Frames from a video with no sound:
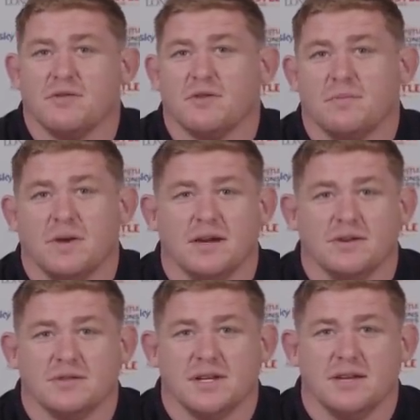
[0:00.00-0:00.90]
If you're playing
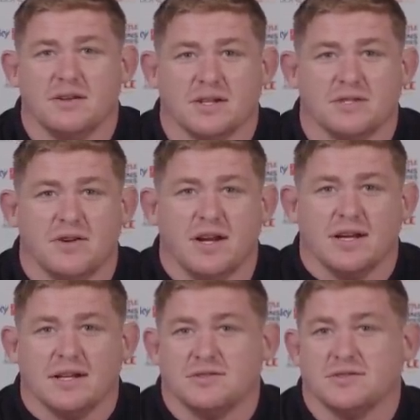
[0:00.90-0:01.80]
New Zealand,
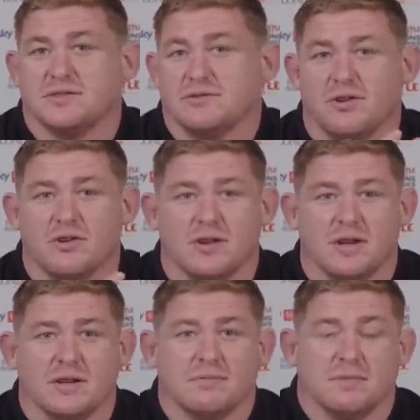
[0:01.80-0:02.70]
Australia, that's just the run
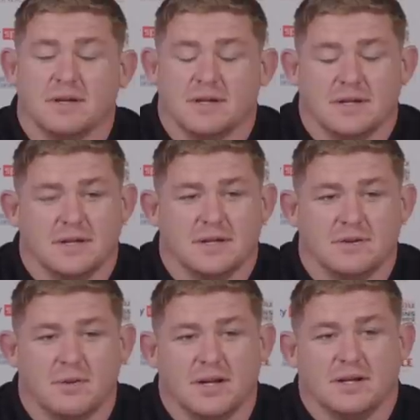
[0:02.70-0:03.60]
the
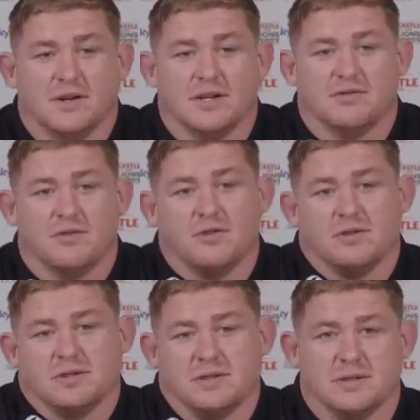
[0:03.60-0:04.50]
the way the dice
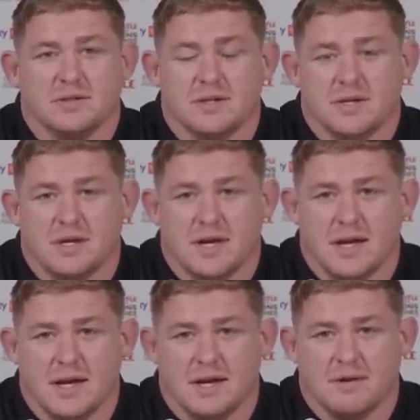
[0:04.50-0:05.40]
rolls, and
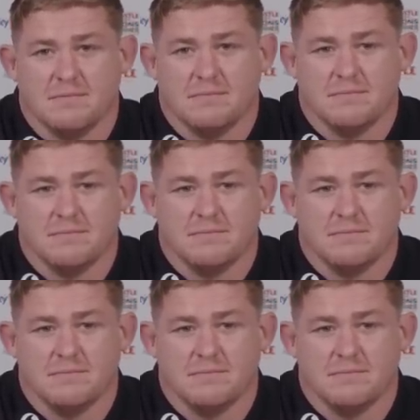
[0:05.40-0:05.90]
um,